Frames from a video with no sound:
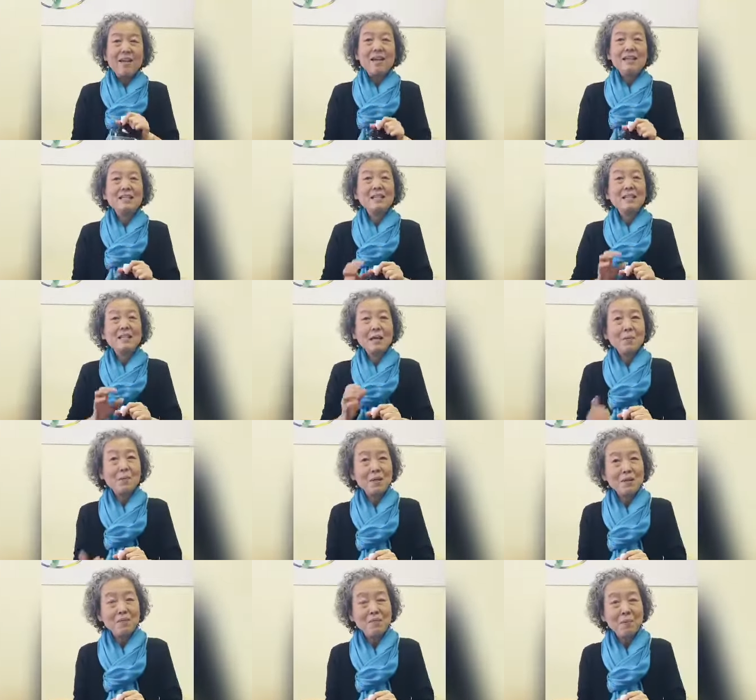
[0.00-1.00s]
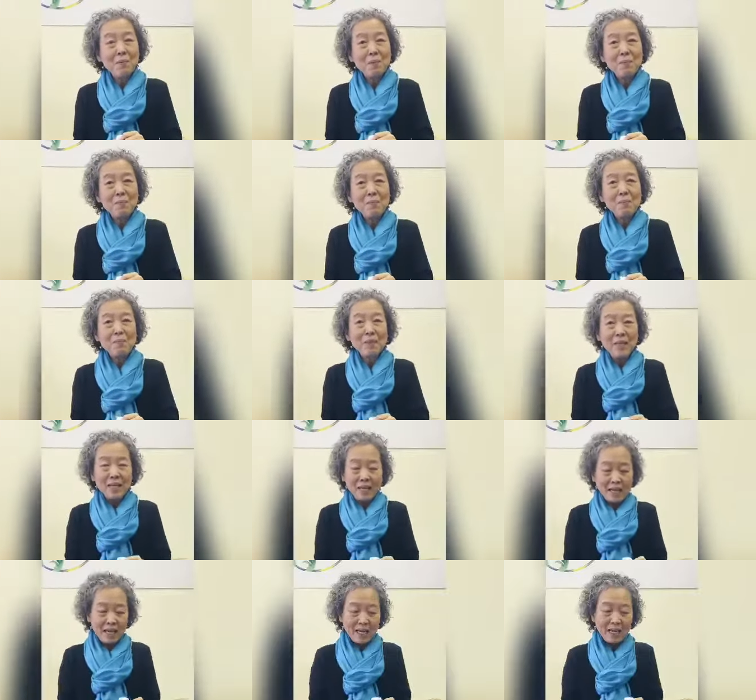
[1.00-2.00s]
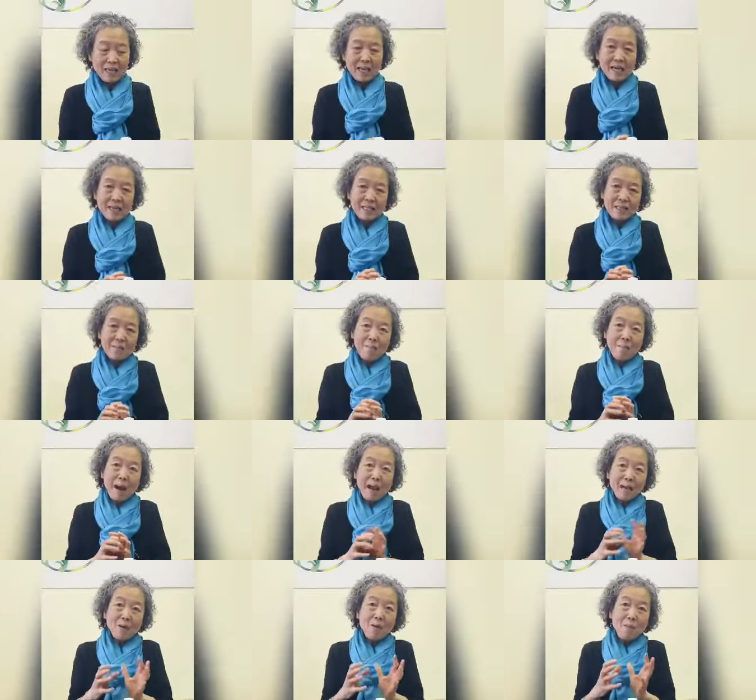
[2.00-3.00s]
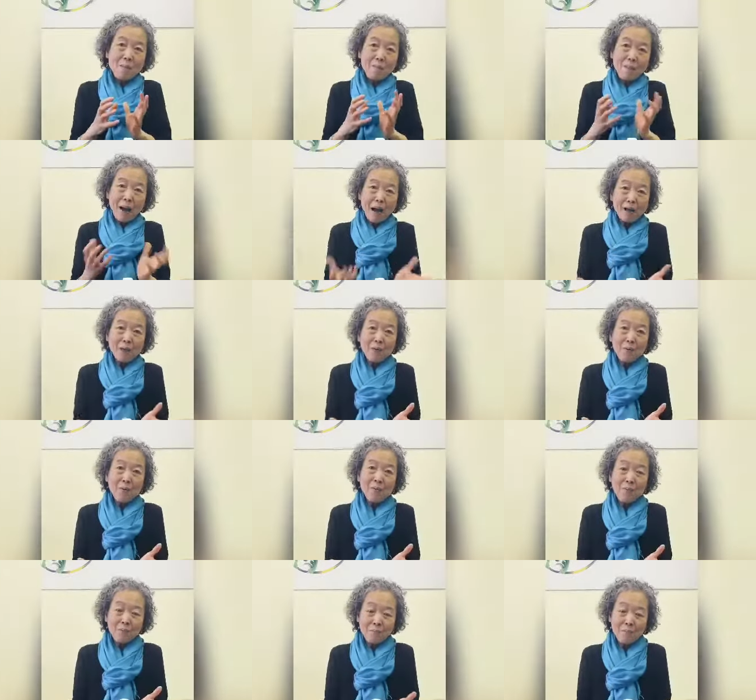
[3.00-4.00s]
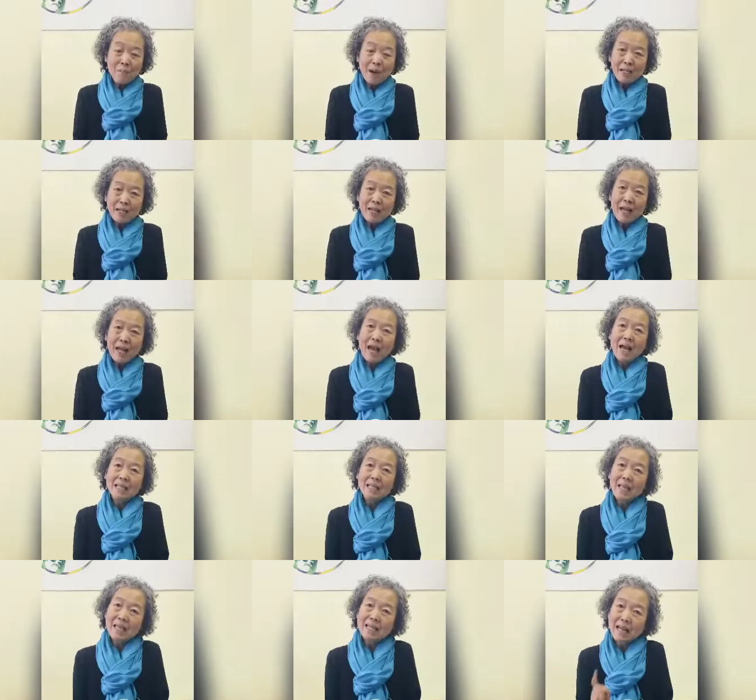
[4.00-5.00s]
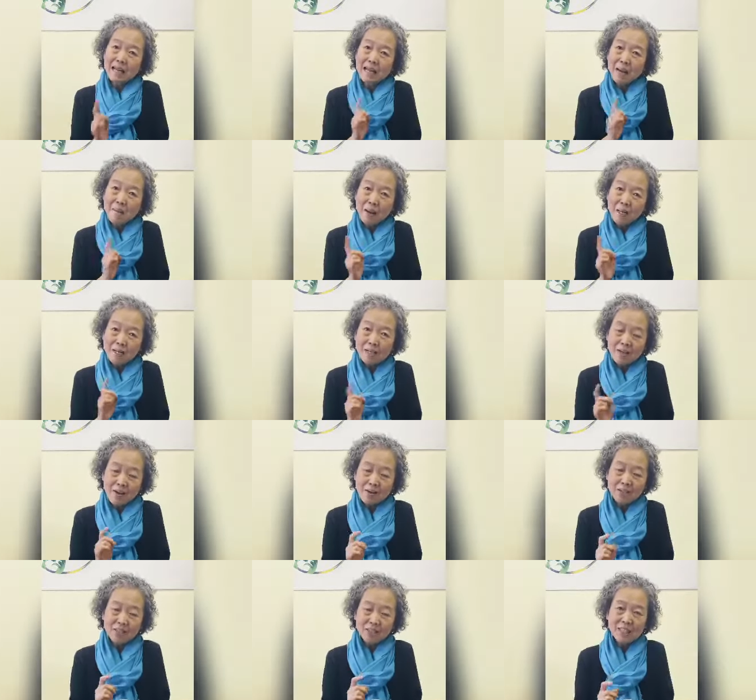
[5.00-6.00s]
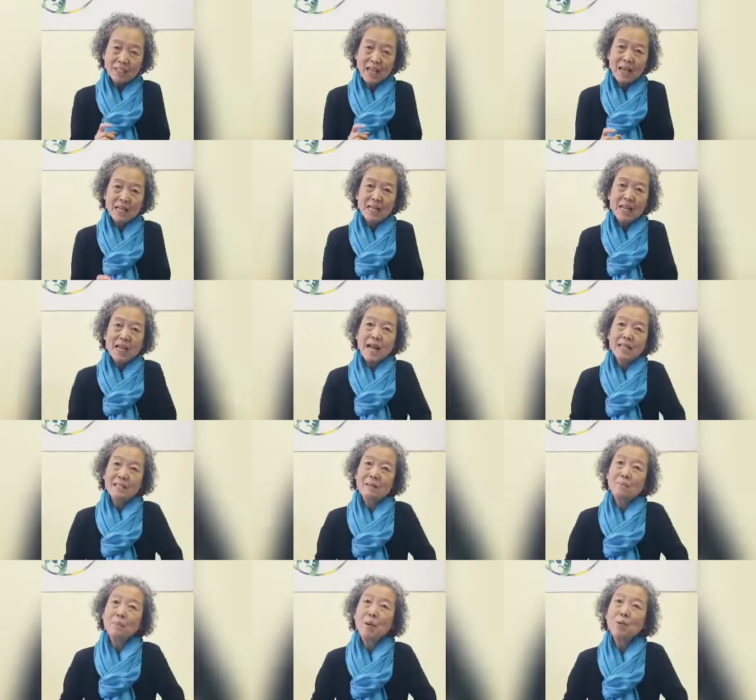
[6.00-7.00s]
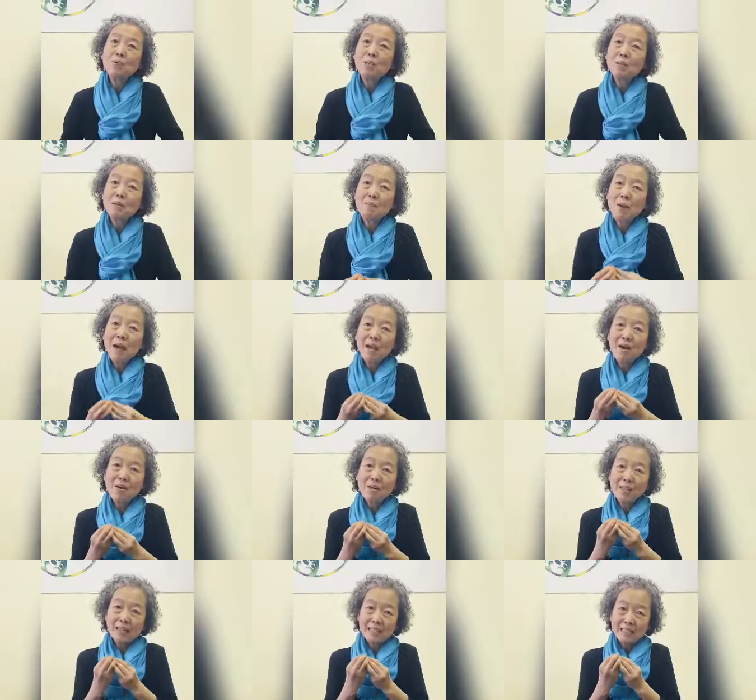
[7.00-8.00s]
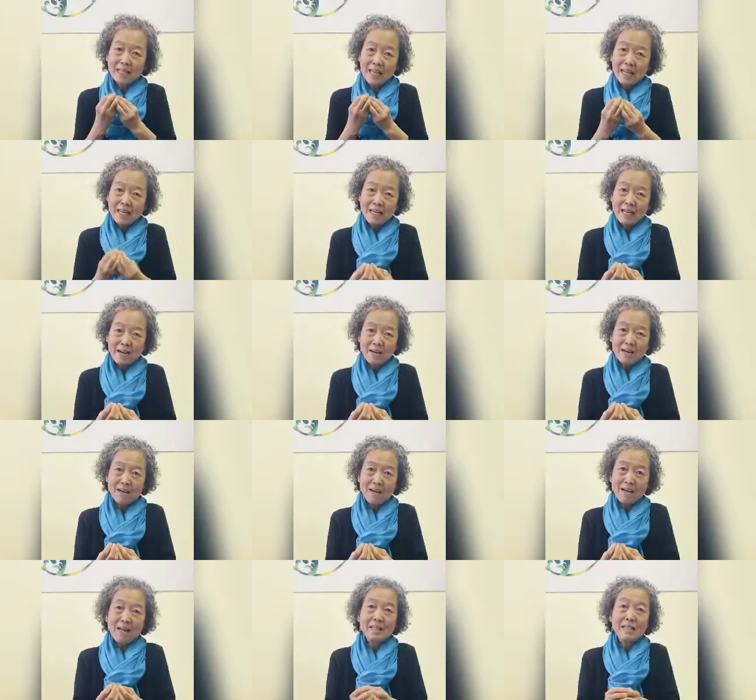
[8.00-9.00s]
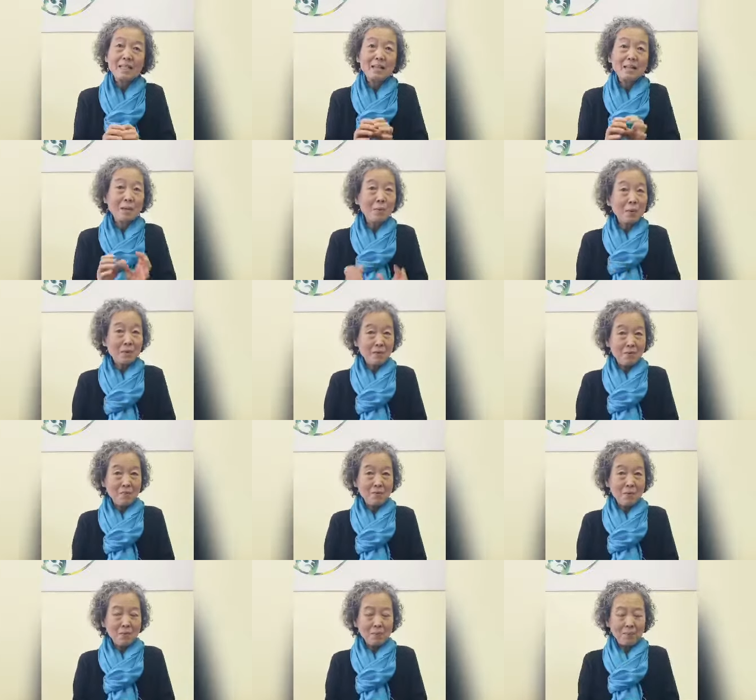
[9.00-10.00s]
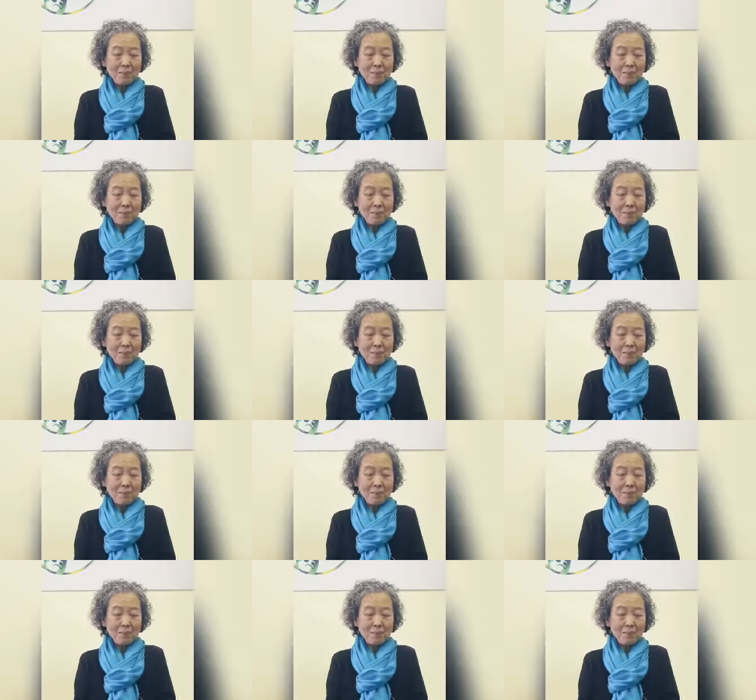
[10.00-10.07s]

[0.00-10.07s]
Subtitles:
It's a liquid form, it is a microbiome, but has, at that time I didn't understand, has a postbiotics in there. It's a liquid form.